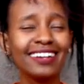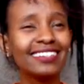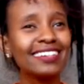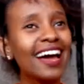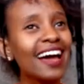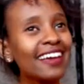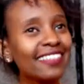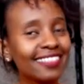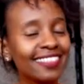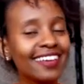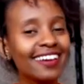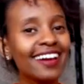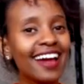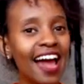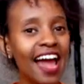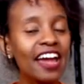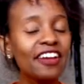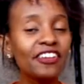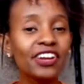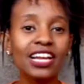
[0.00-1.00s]
I think
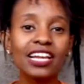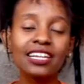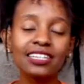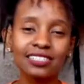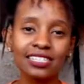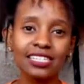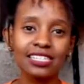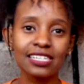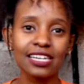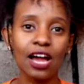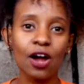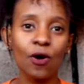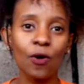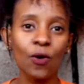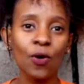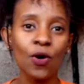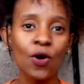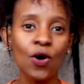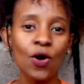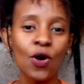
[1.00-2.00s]
I realize it now,
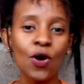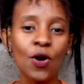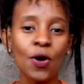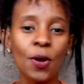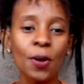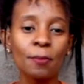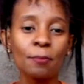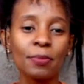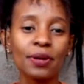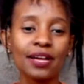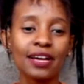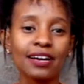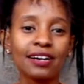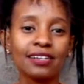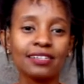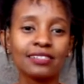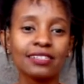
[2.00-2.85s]
because